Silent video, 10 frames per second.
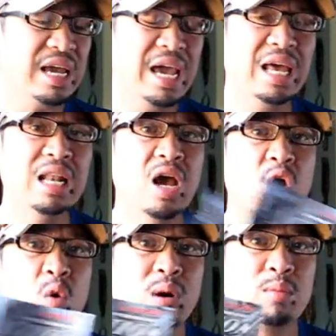And
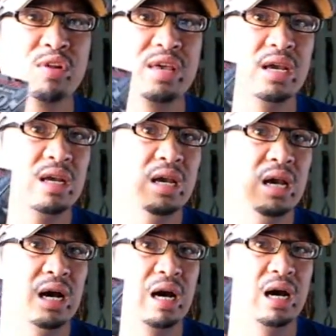one more thing,
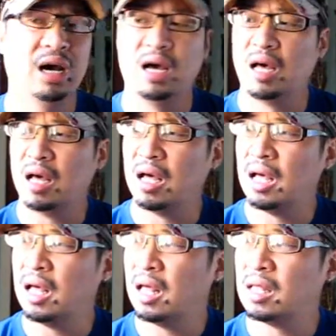
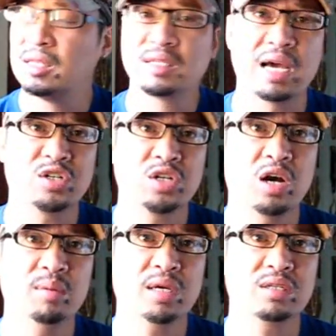this
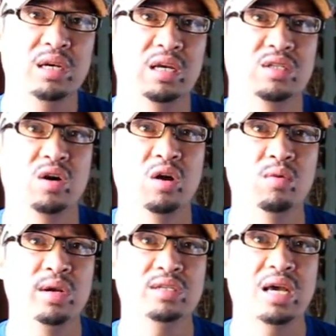Action Comics, it's
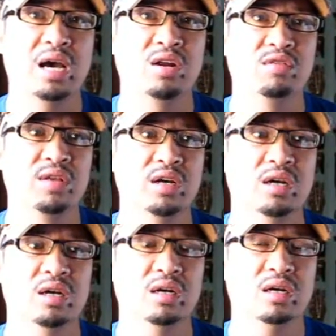always out of
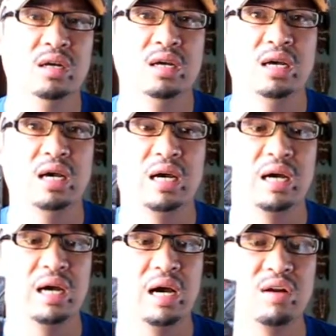the
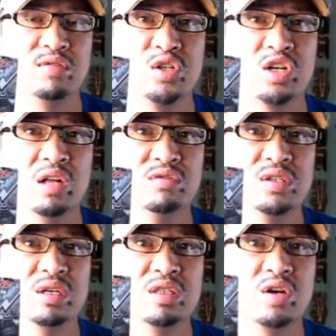
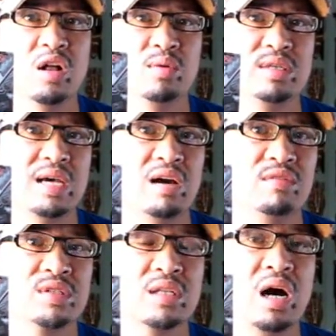shelves. It's always
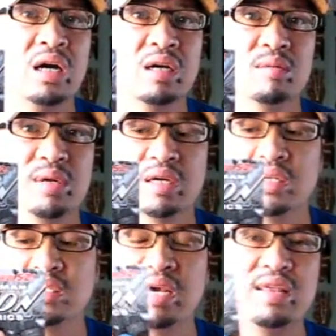out of stock
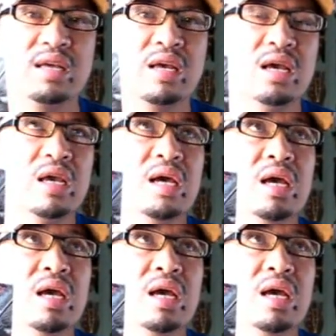because I think